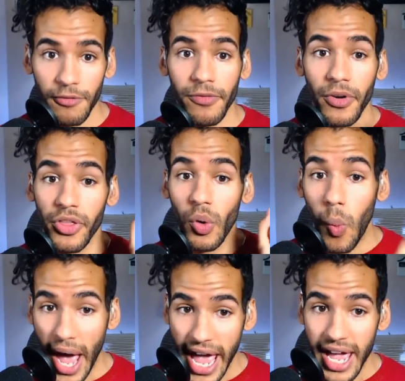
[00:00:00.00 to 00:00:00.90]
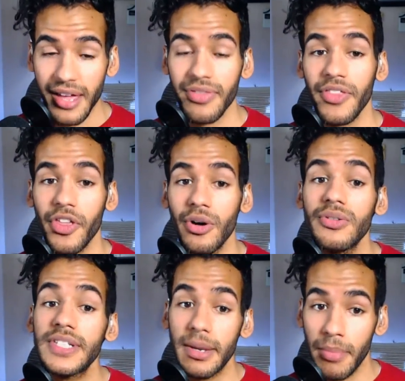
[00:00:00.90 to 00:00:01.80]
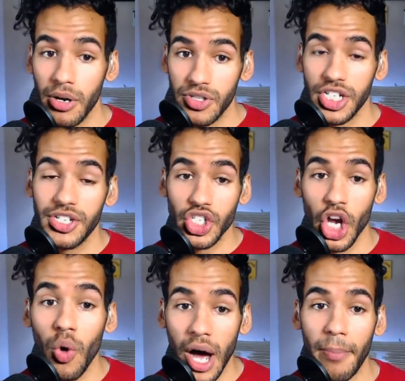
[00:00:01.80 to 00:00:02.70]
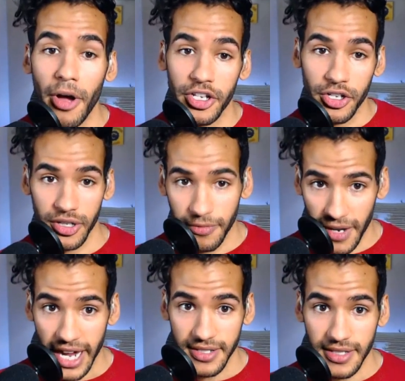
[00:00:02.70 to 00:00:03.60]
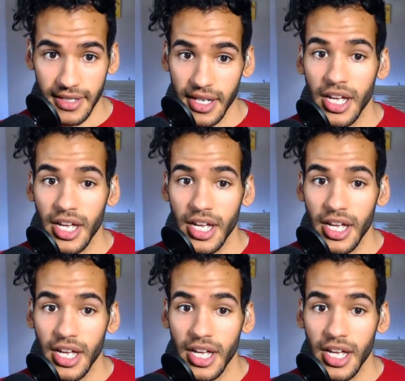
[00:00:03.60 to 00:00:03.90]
for the way that those emojis show up on your device.